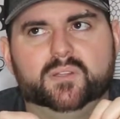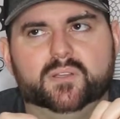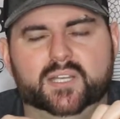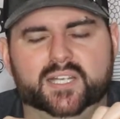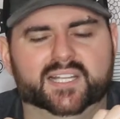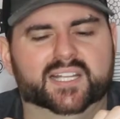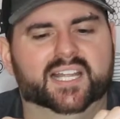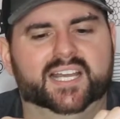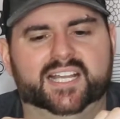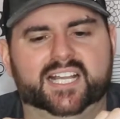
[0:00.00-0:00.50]

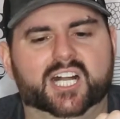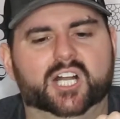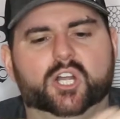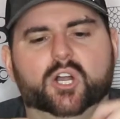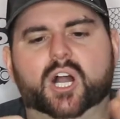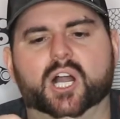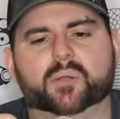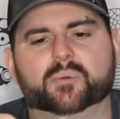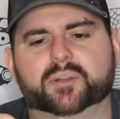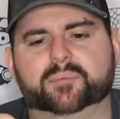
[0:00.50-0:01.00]
in like
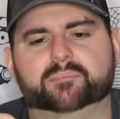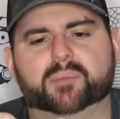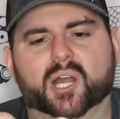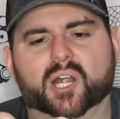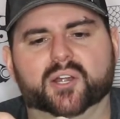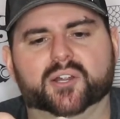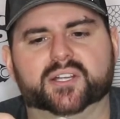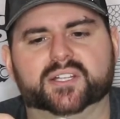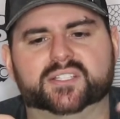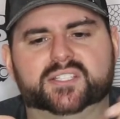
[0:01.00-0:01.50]
Algonquin
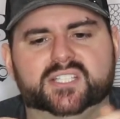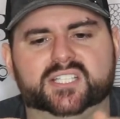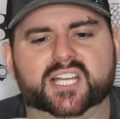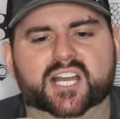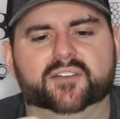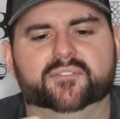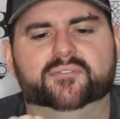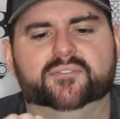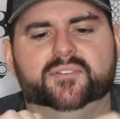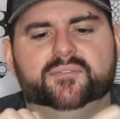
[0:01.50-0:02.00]
Park and stuff.